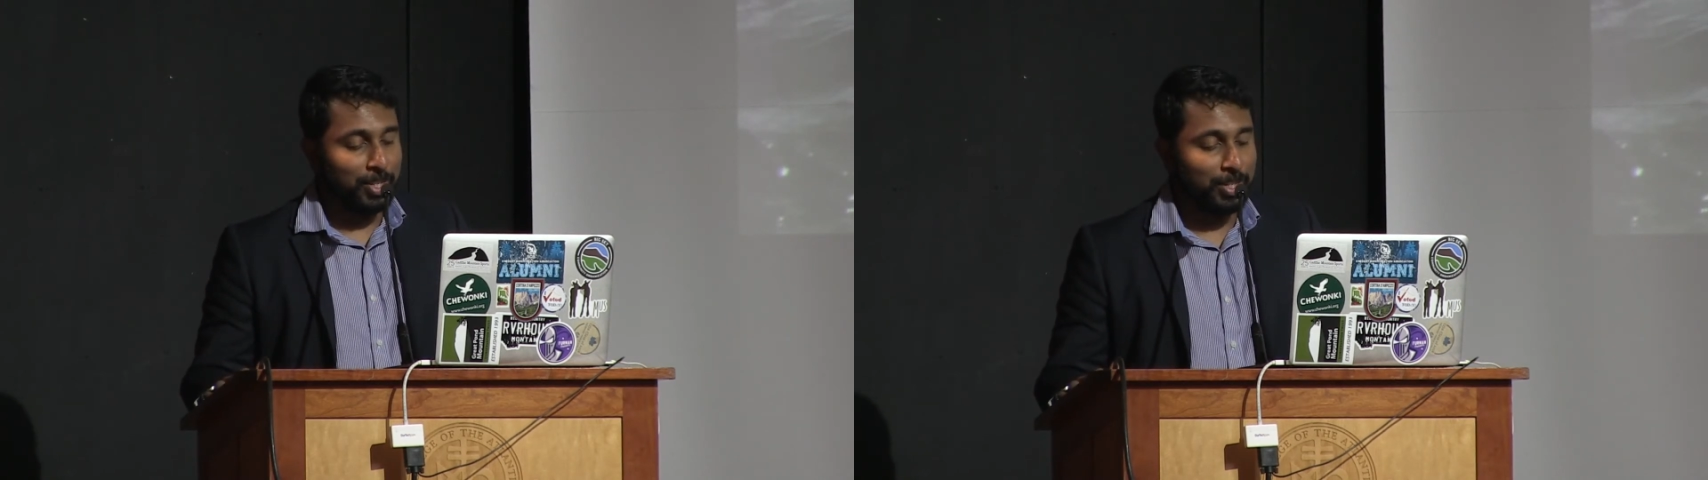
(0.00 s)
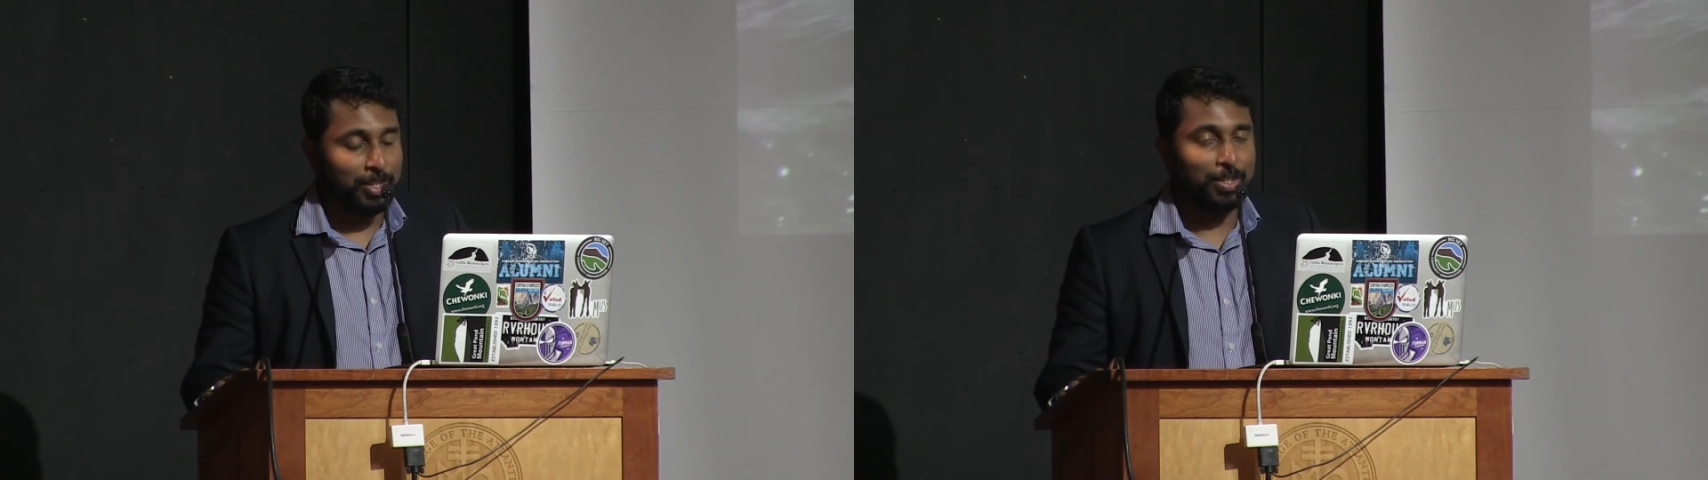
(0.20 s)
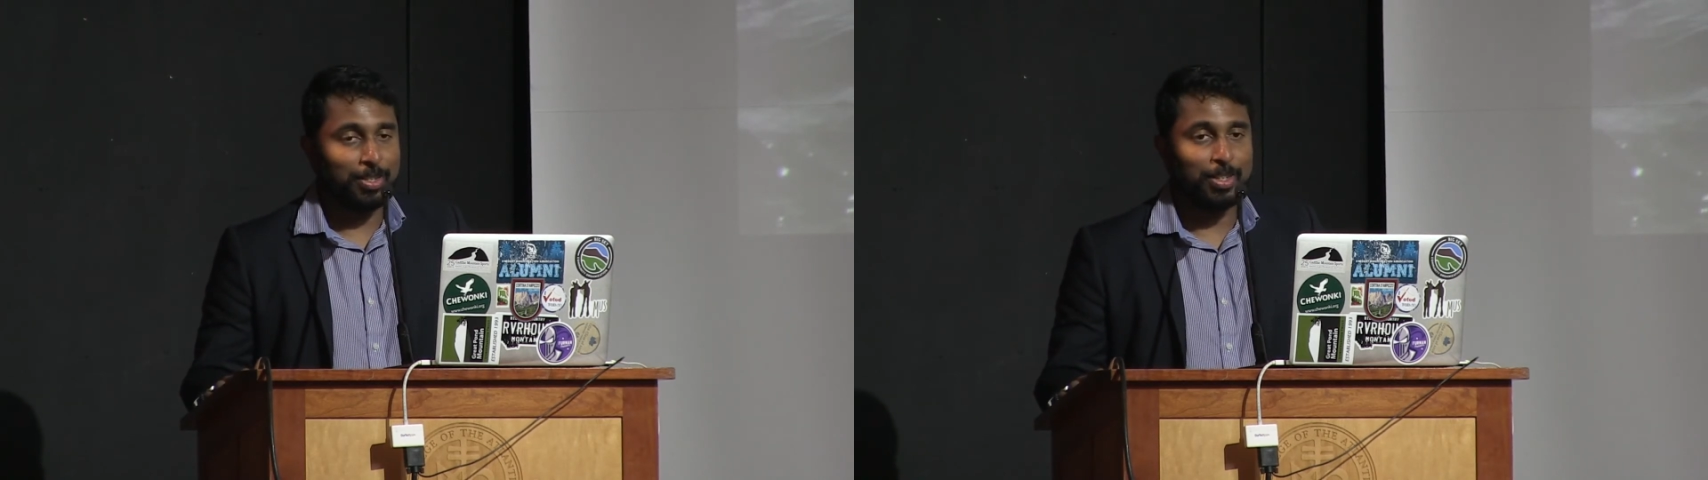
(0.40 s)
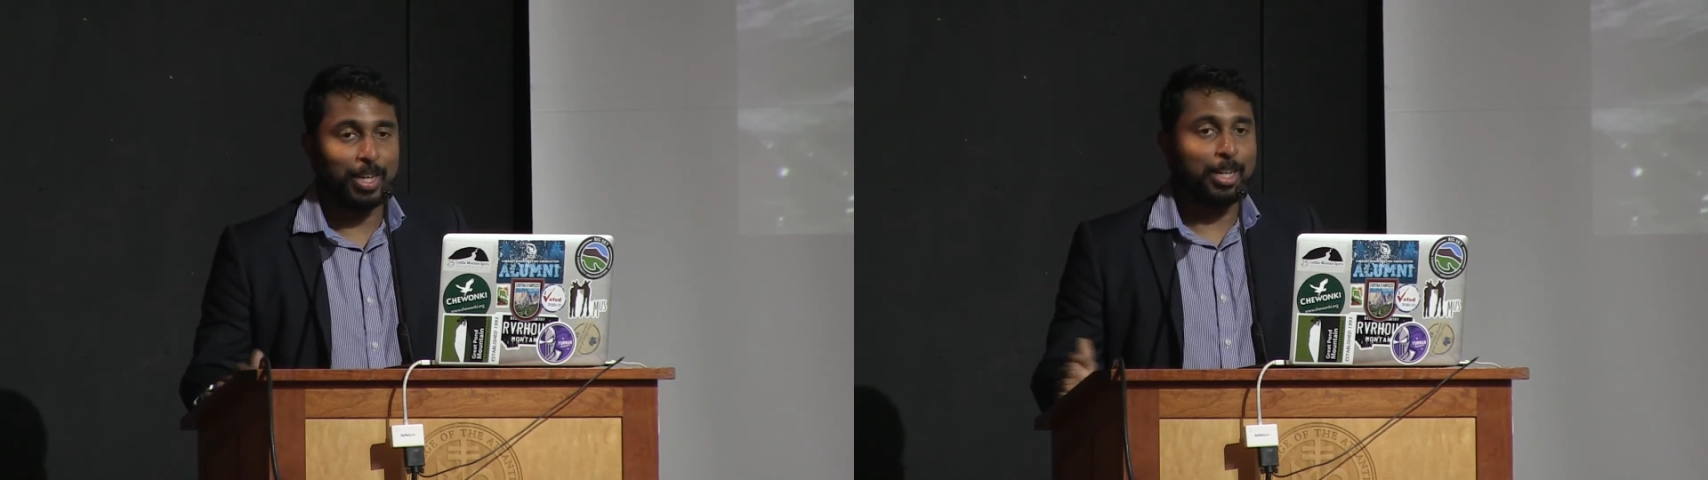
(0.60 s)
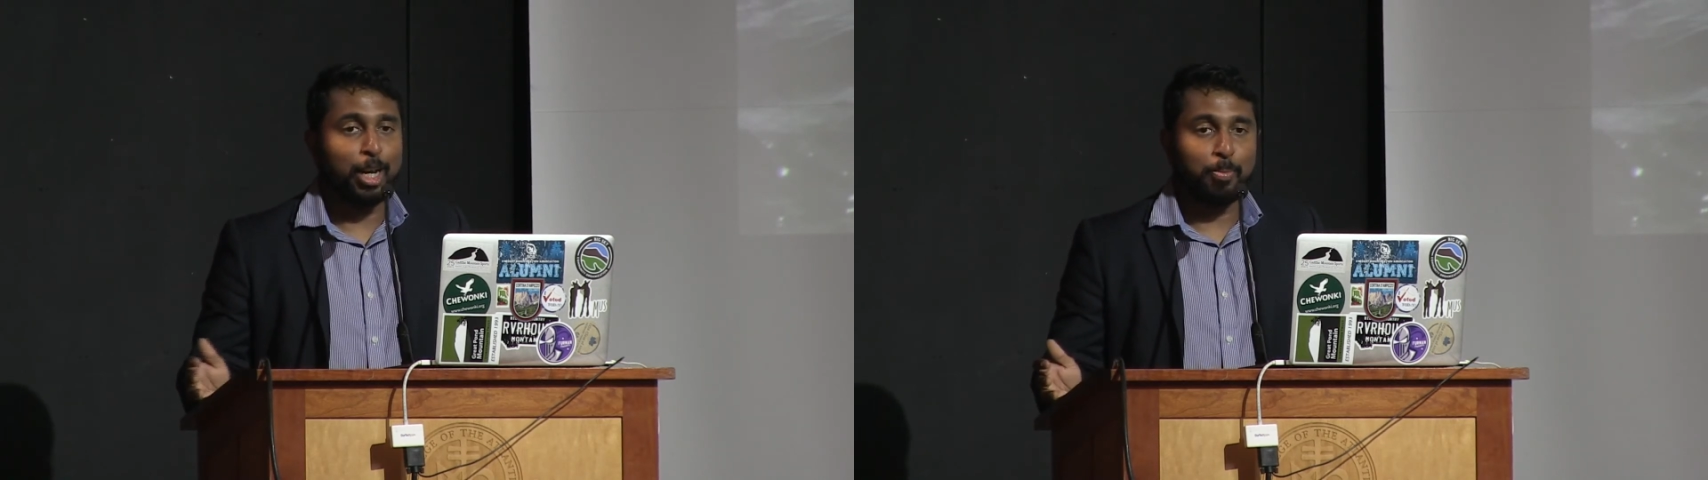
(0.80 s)
is
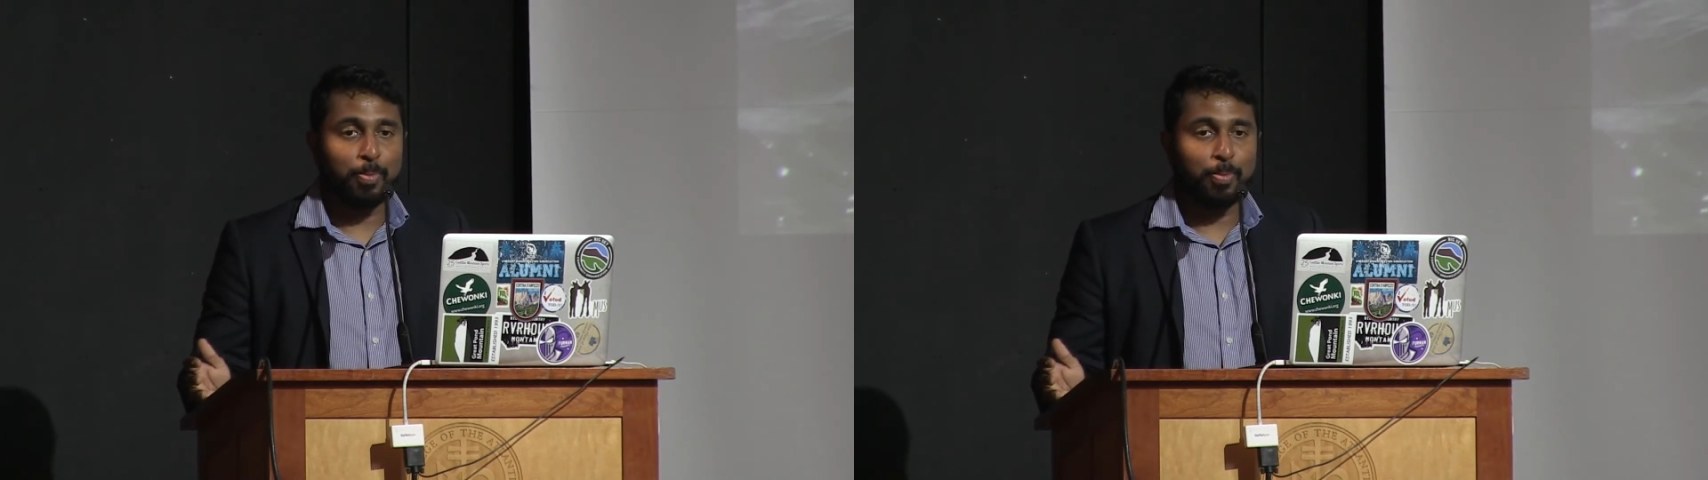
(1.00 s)
ended up